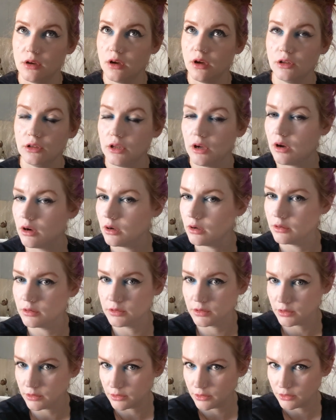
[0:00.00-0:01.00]

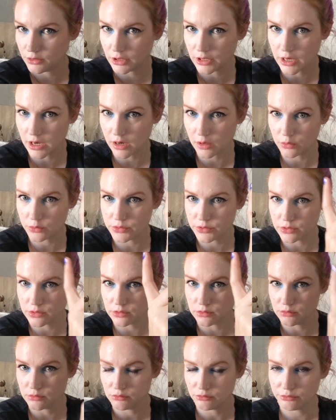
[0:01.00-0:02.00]
along the
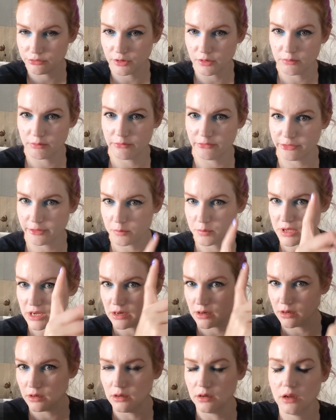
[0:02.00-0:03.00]
coast from
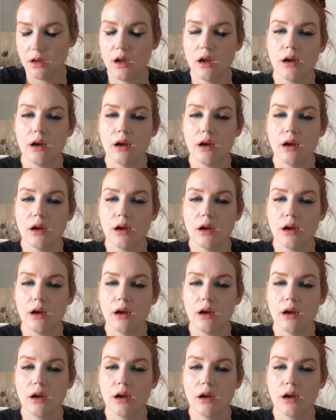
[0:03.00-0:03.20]
here.